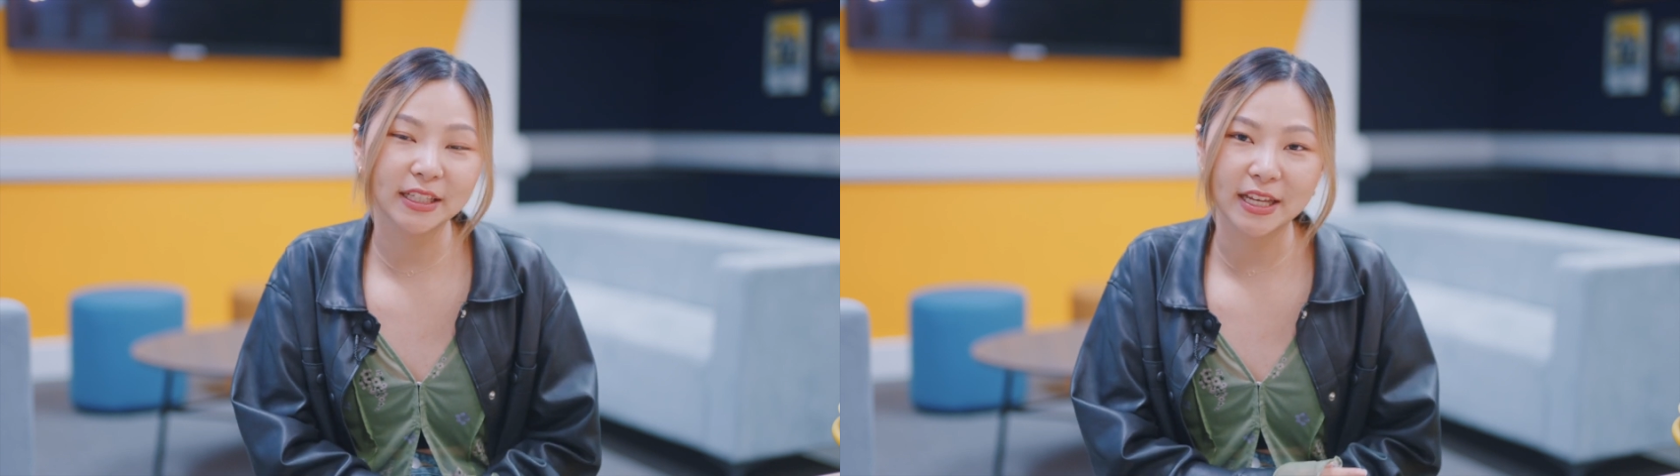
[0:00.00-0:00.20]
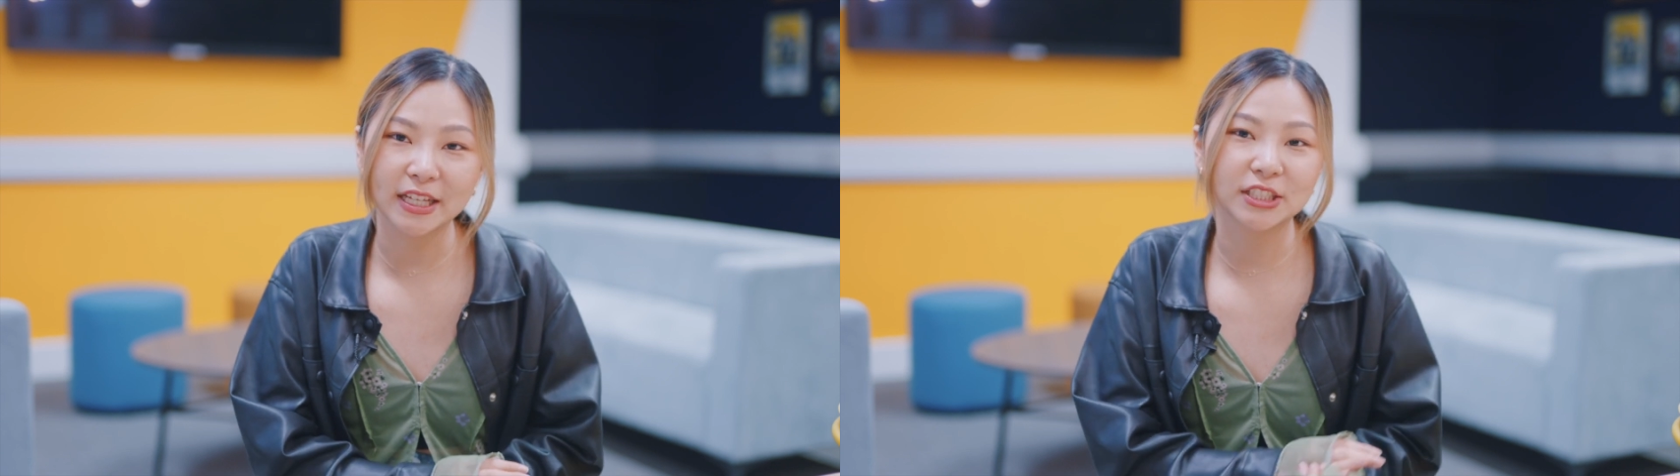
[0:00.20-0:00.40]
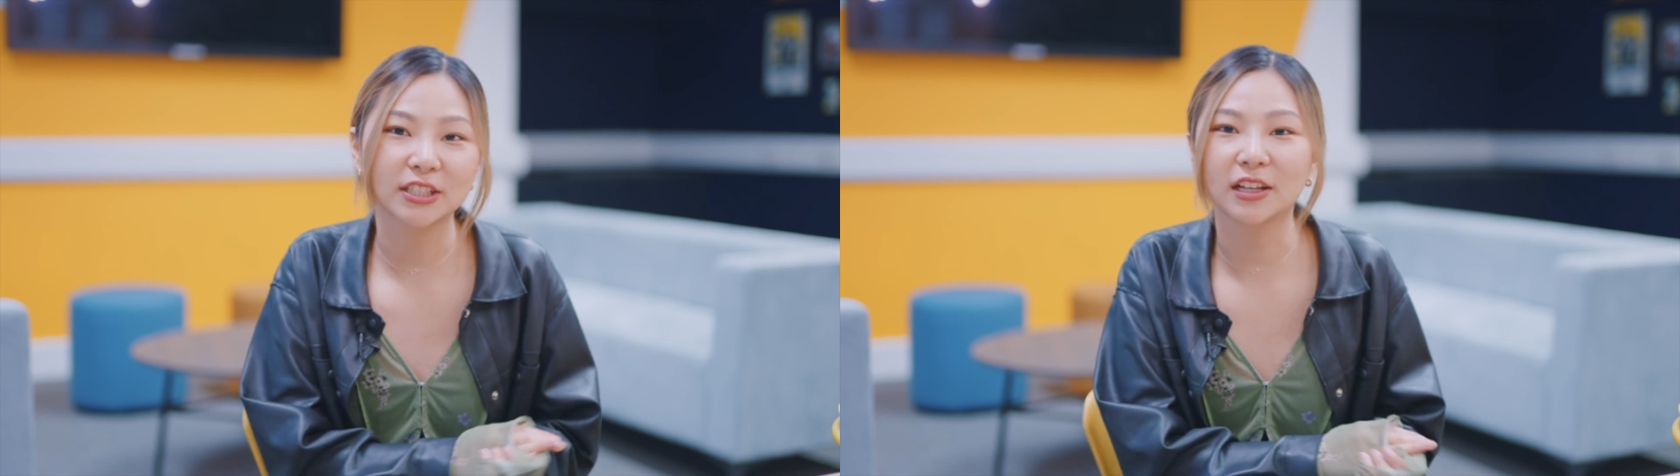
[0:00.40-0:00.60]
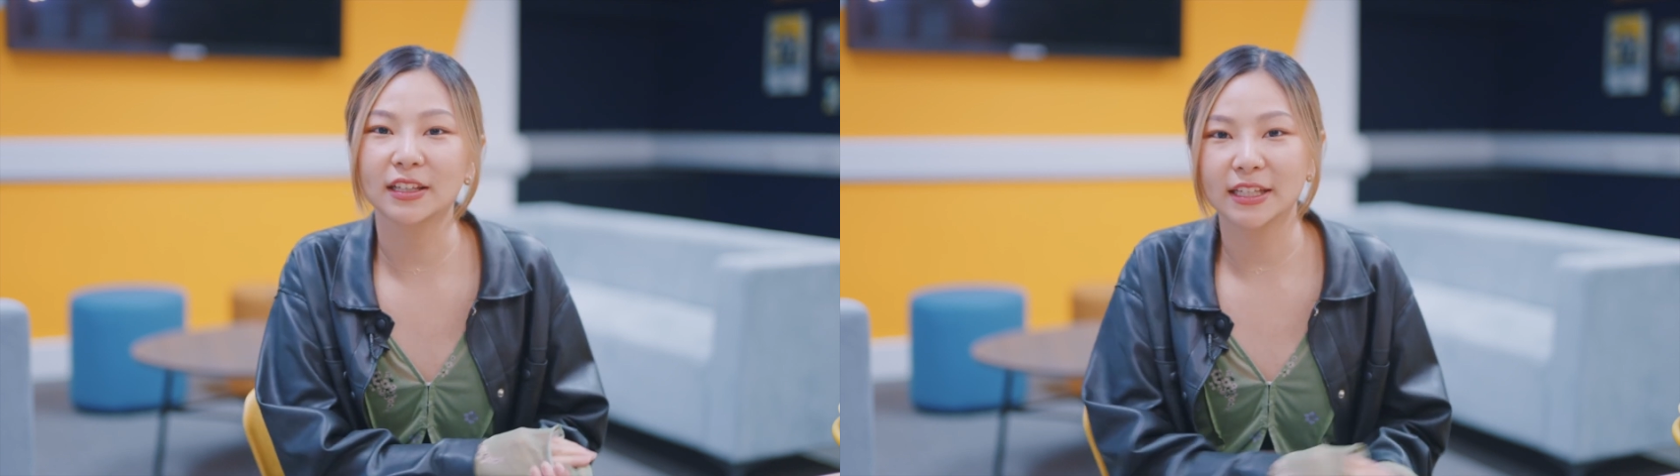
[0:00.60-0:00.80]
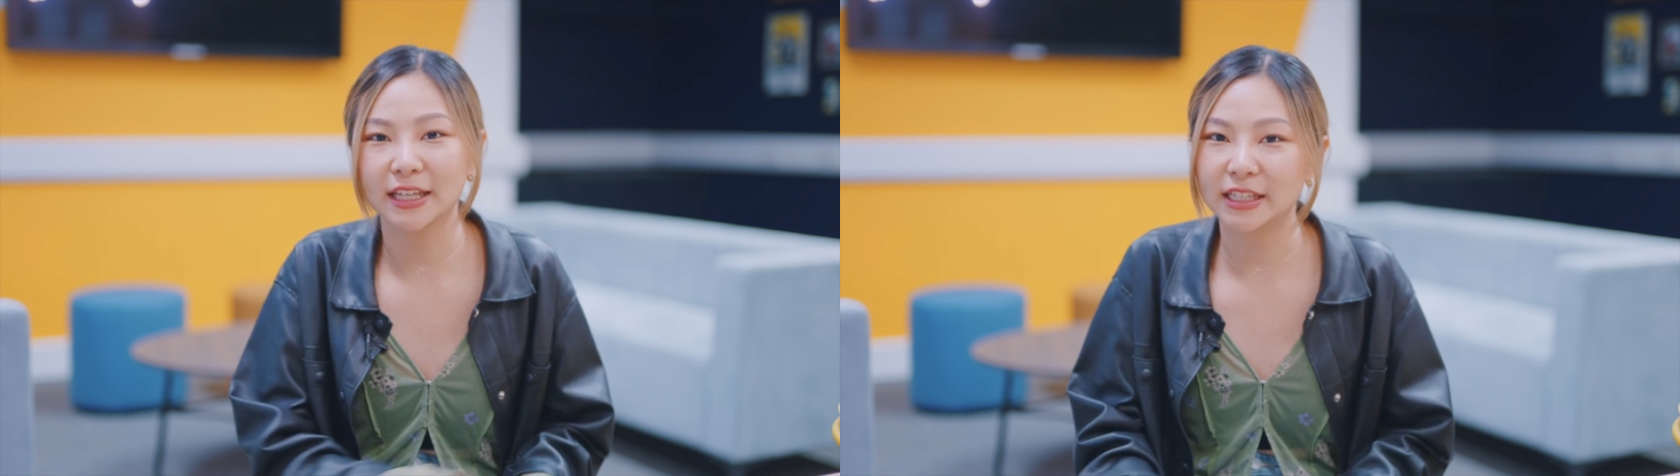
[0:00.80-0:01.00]

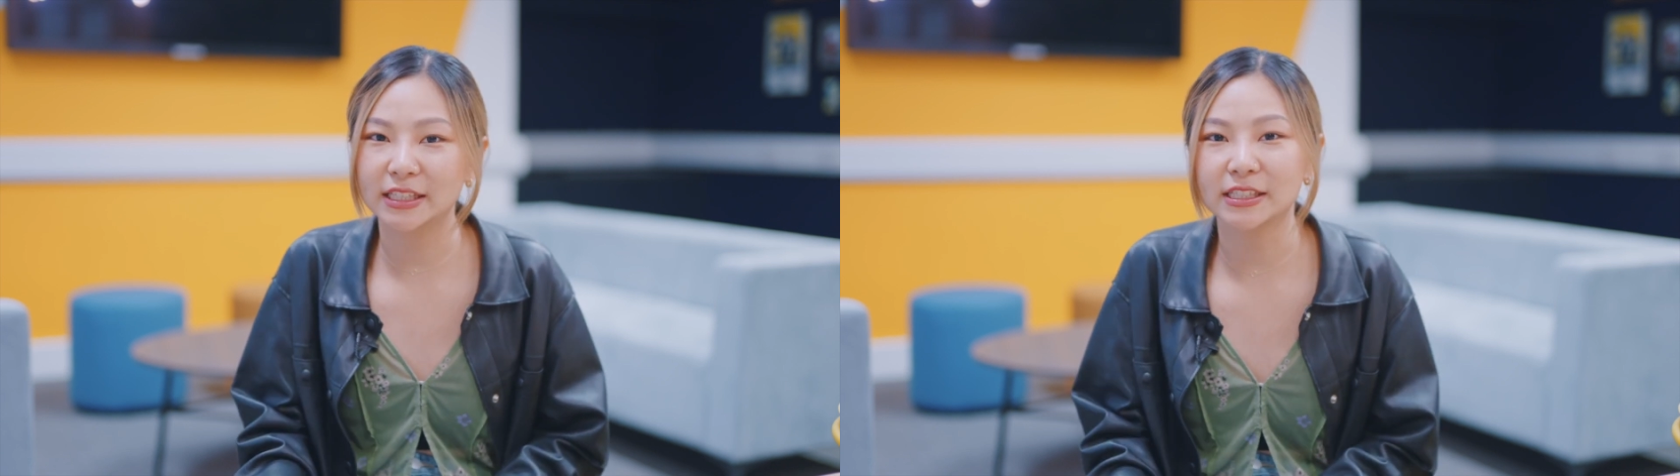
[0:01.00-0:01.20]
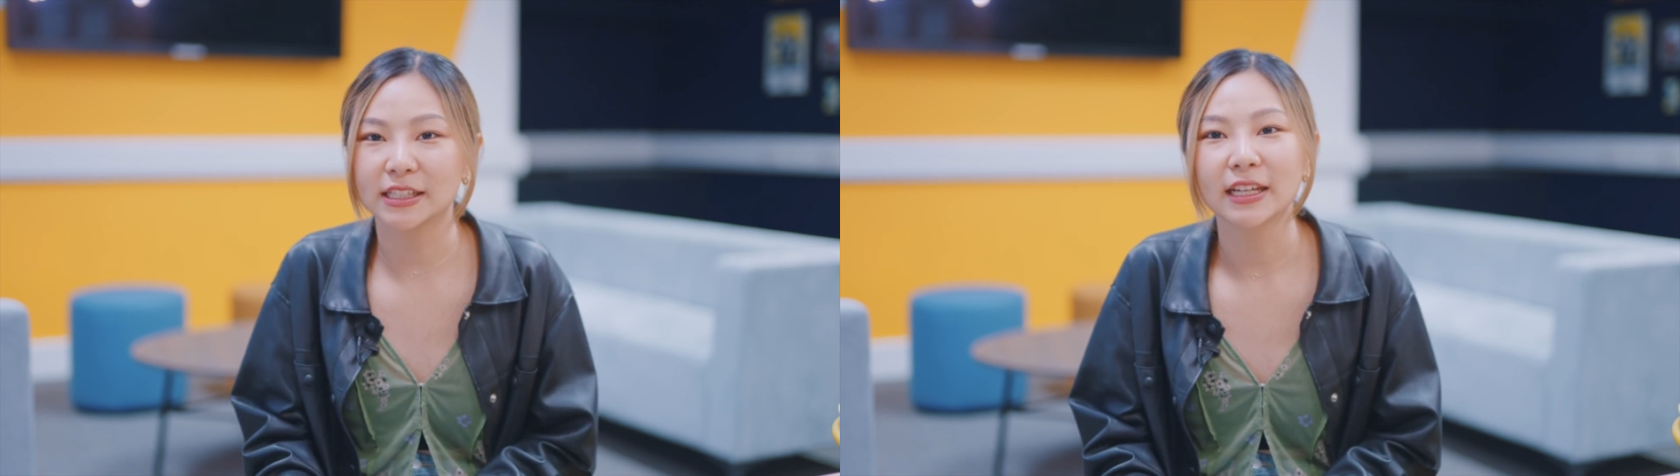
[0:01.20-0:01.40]
nationalities.